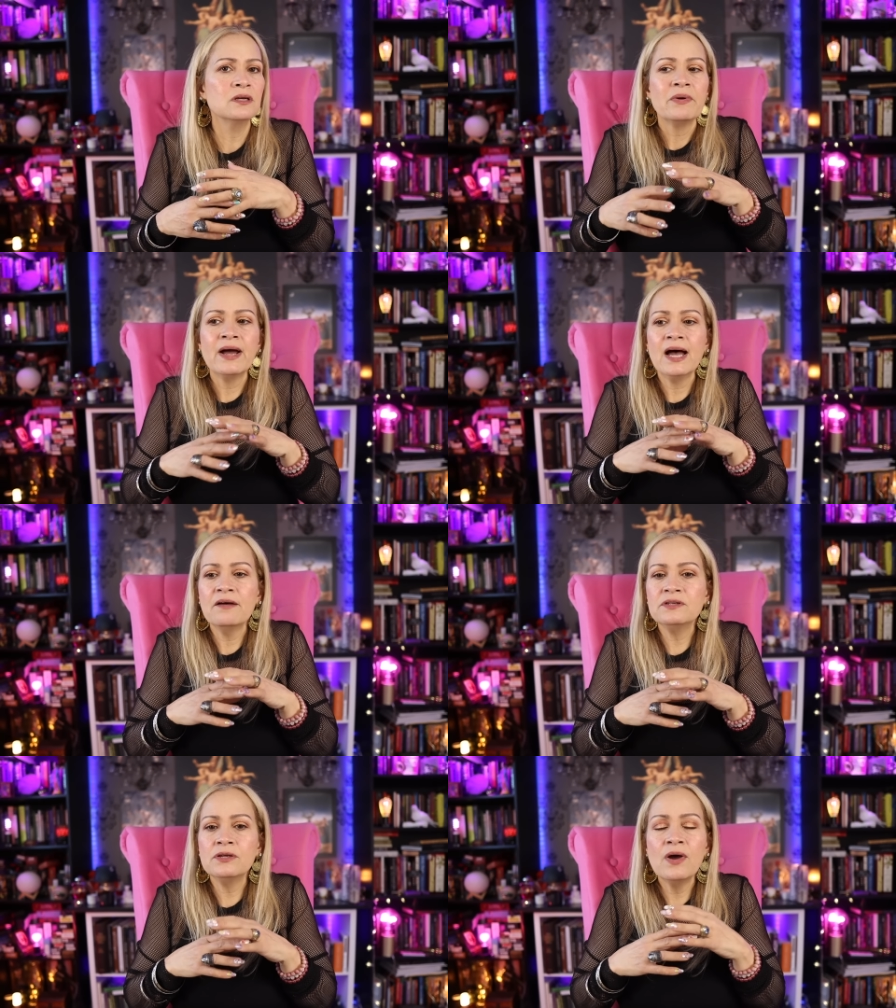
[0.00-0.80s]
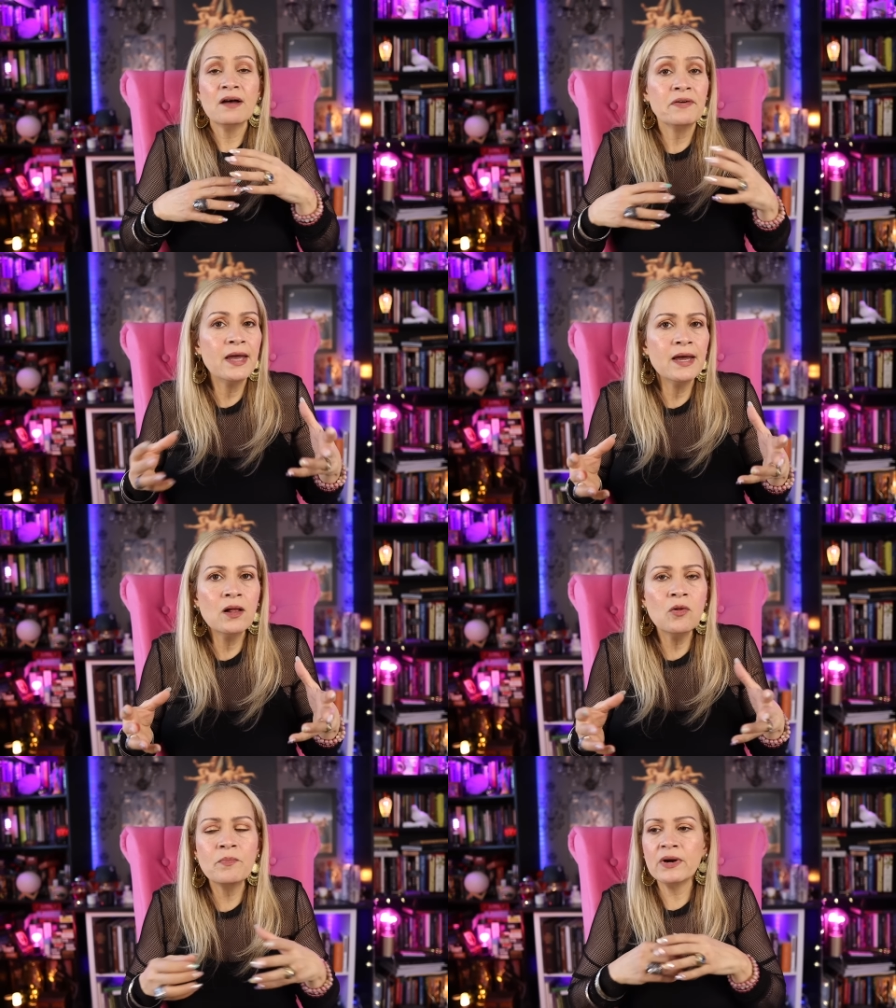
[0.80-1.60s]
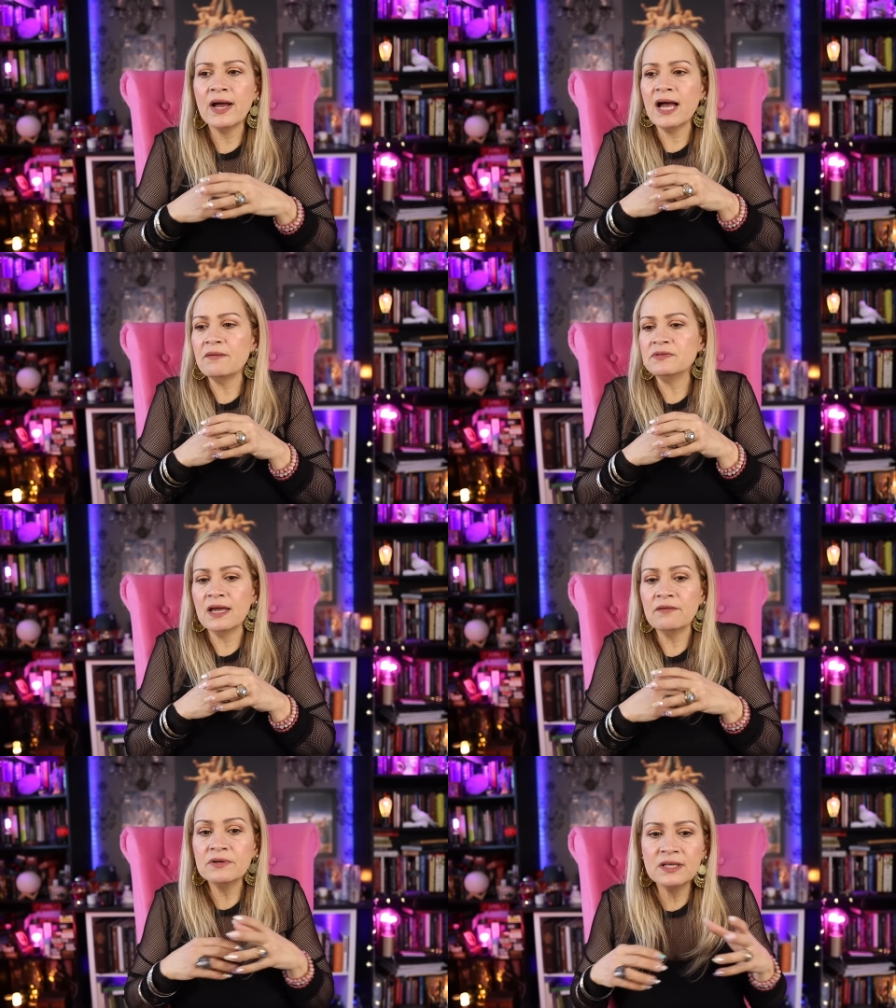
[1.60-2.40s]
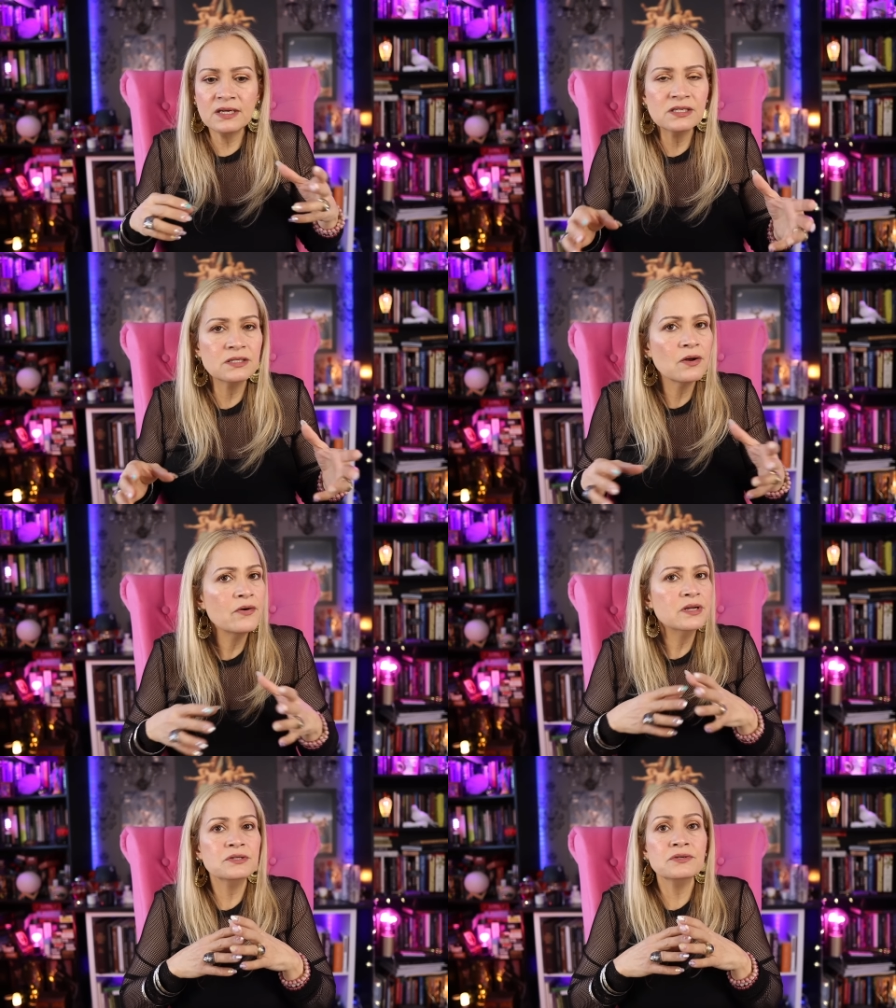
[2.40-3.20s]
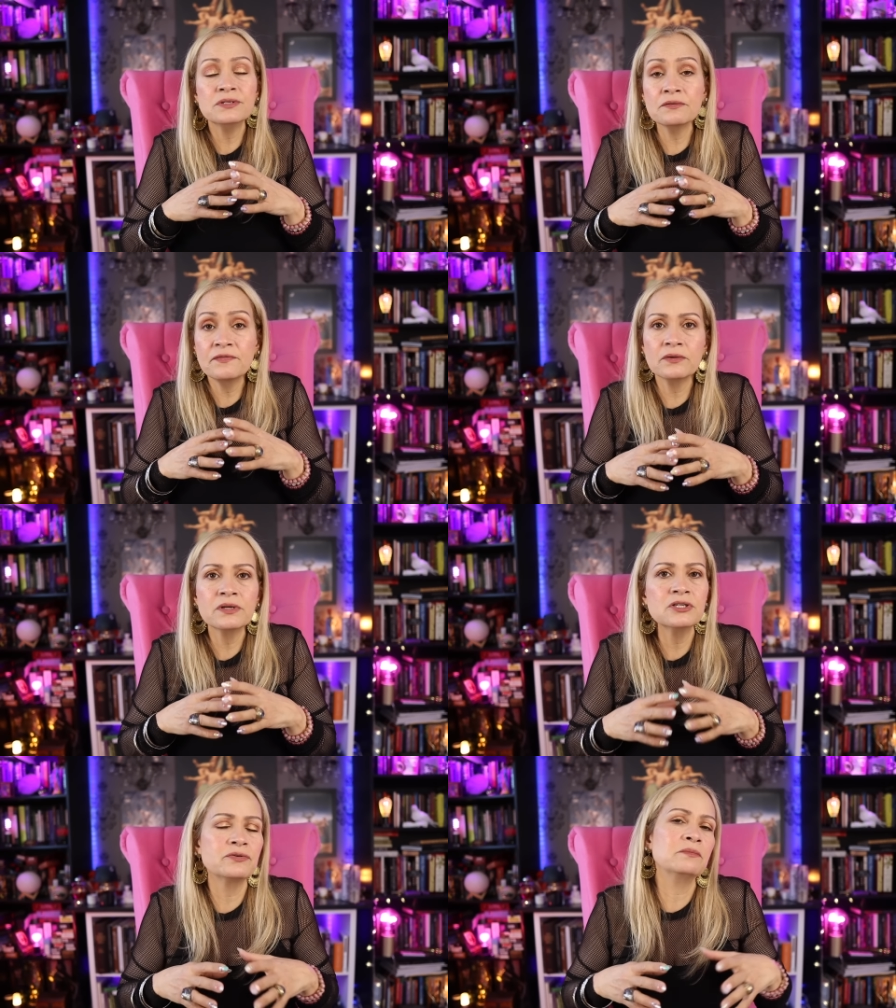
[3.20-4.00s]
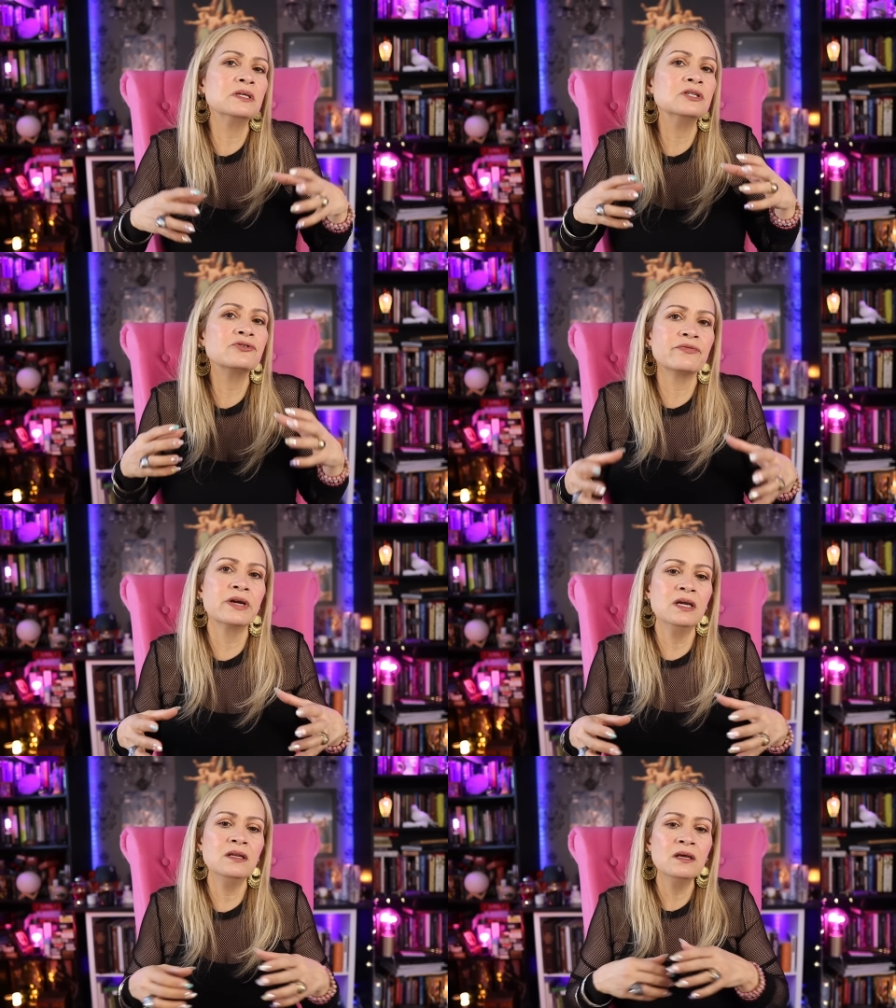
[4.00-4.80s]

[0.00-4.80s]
Perhaps you have help, perhaps everything is done and you still feel extremely drained.